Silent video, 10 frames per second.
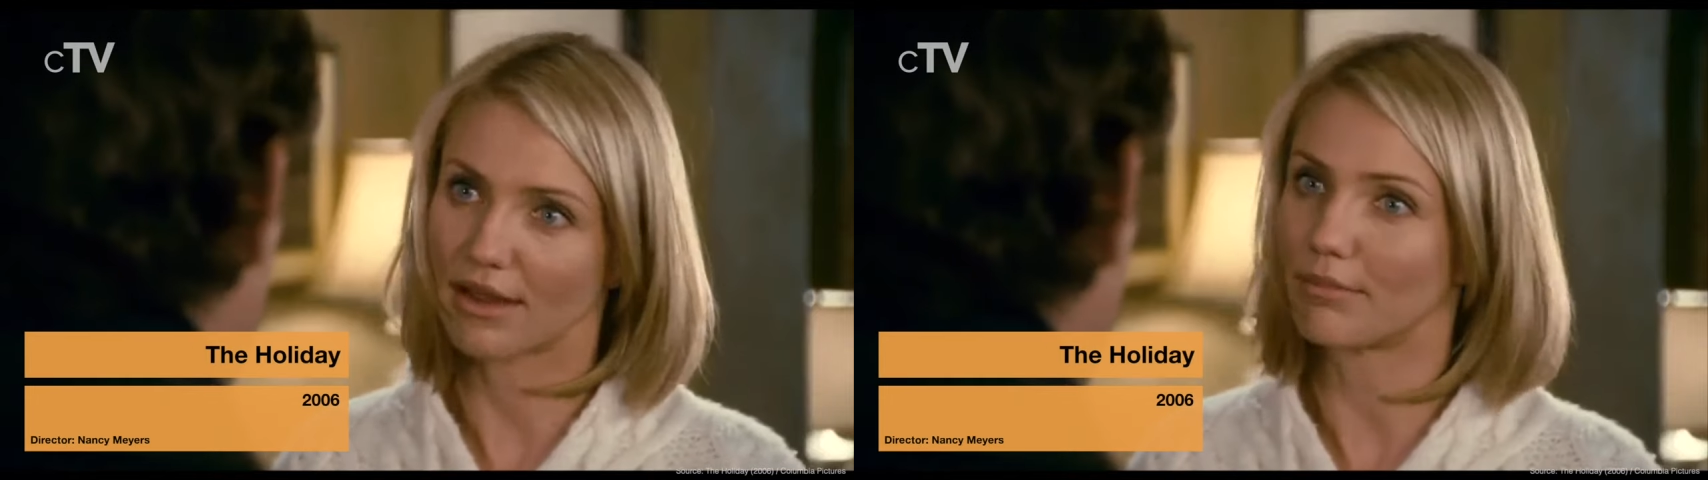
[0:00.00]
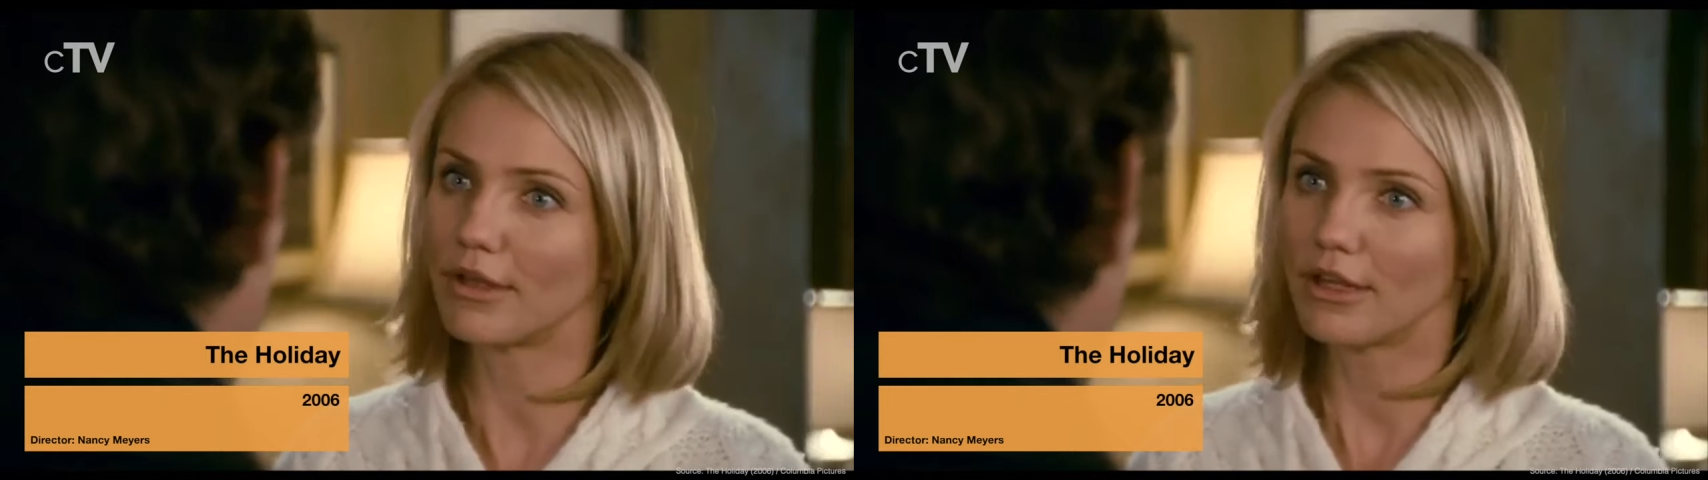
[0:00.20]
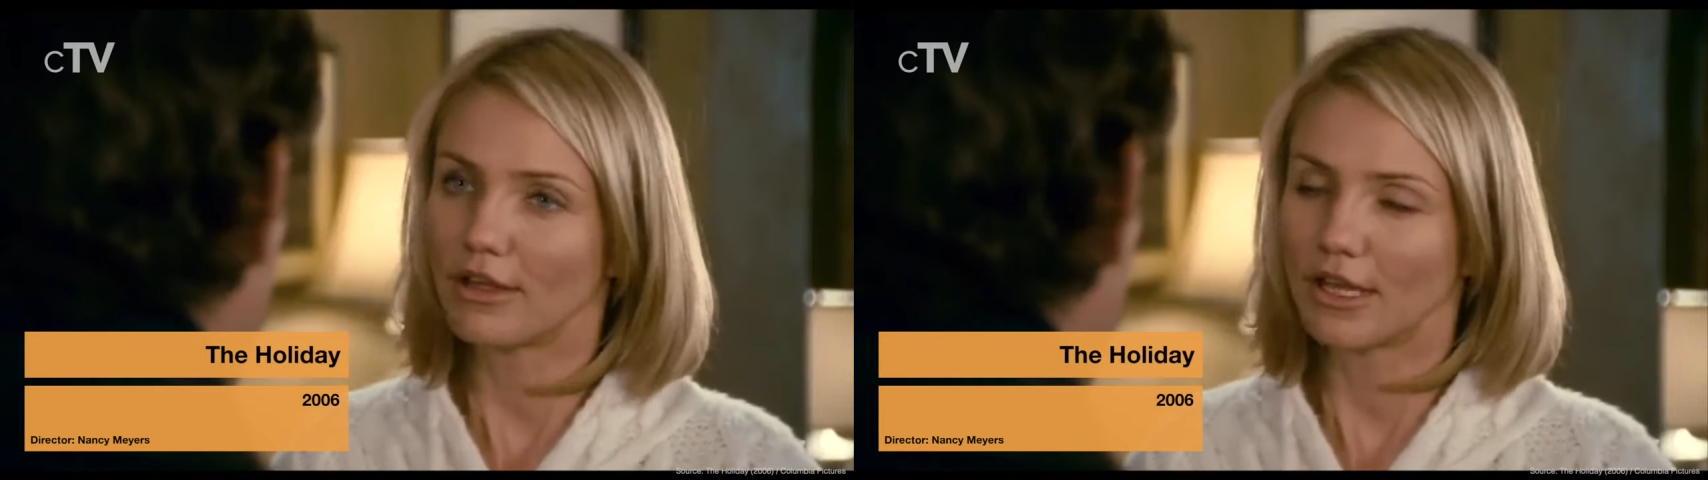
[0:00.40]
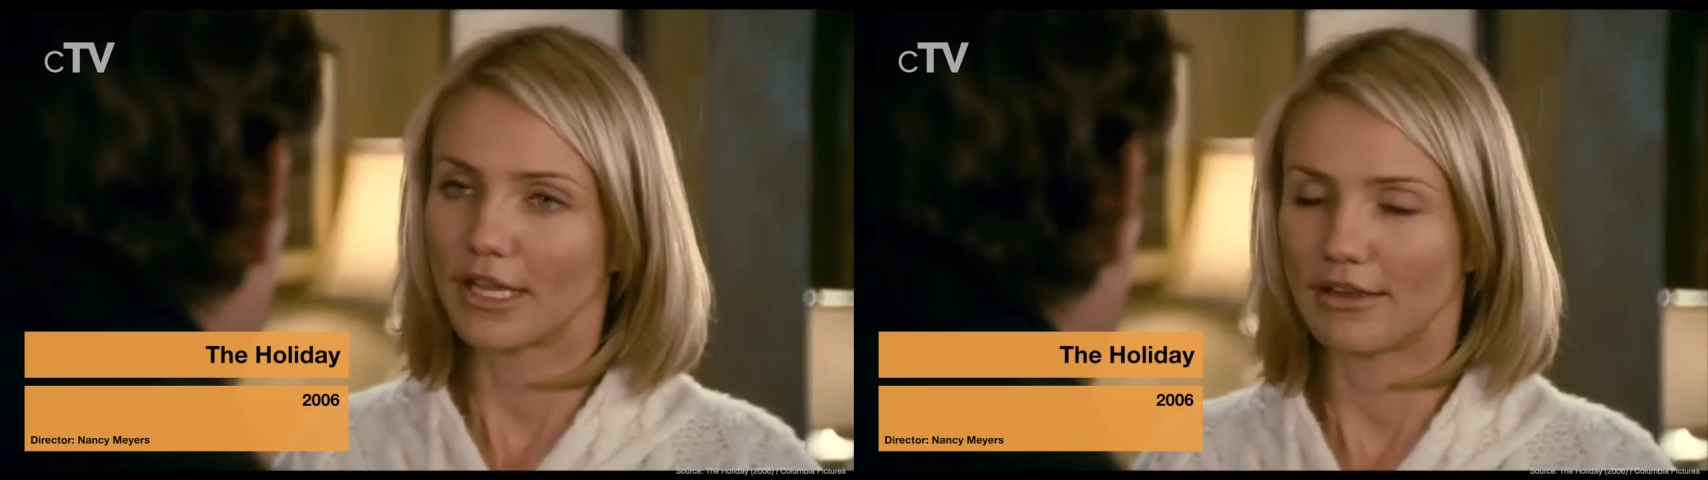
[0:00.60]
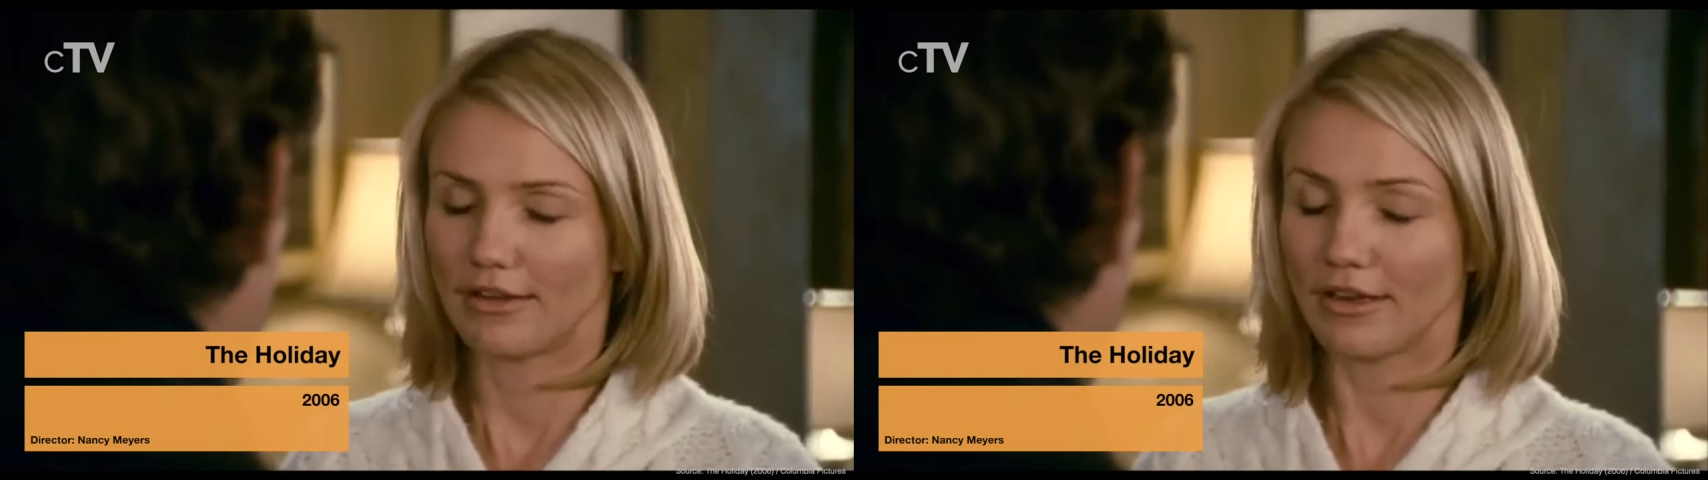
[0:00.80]
and I'm
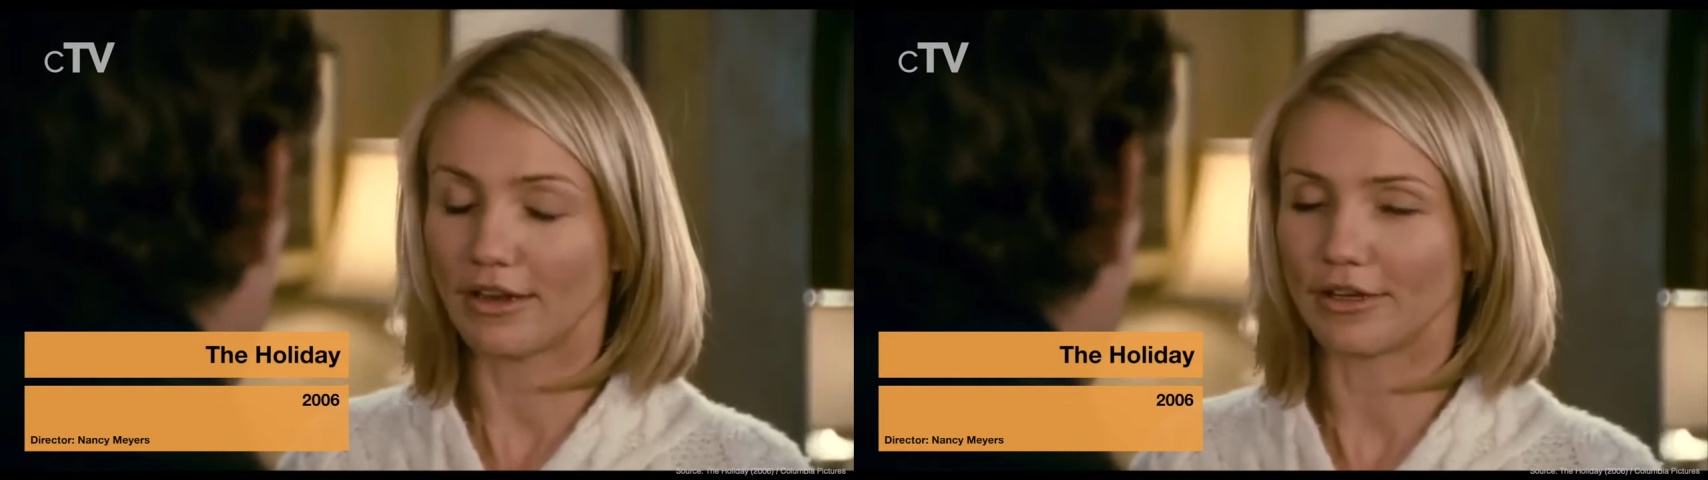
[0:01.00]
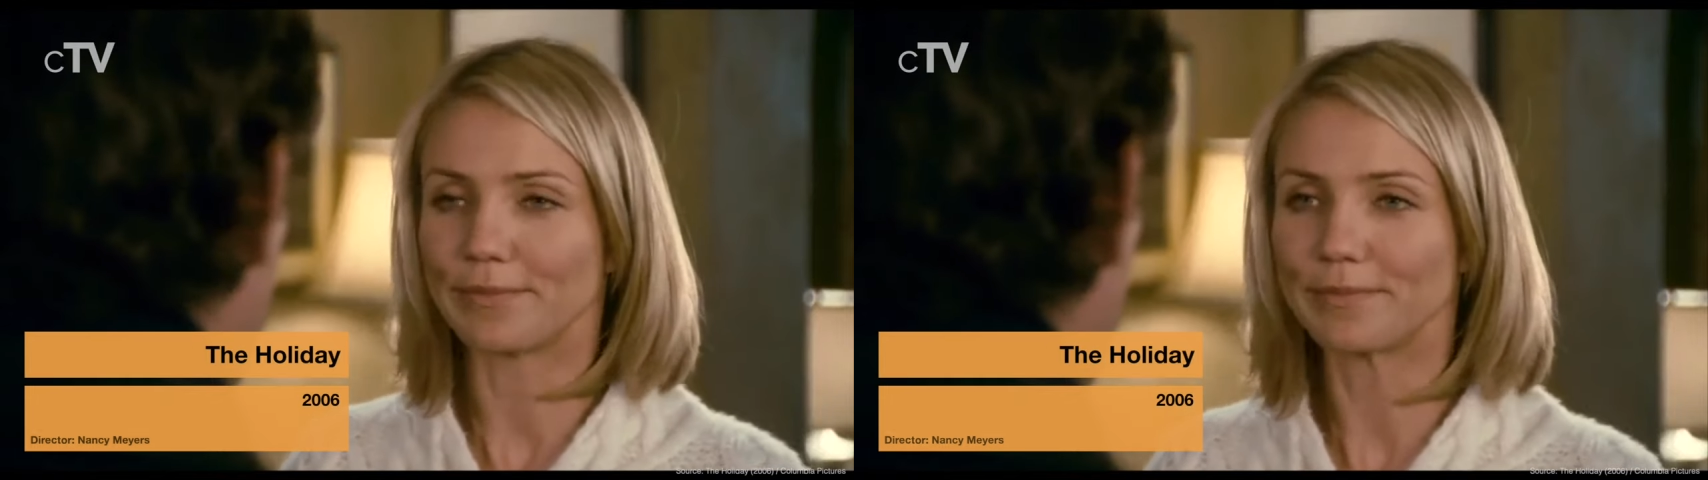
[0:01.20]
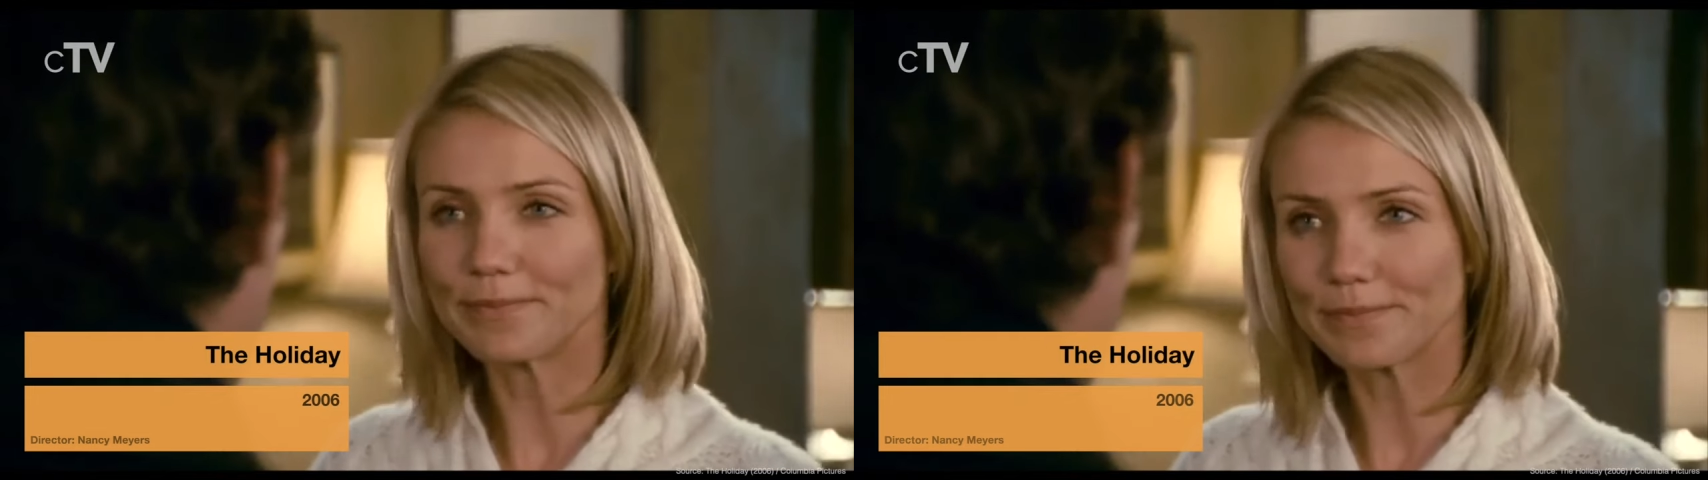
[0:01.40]
here.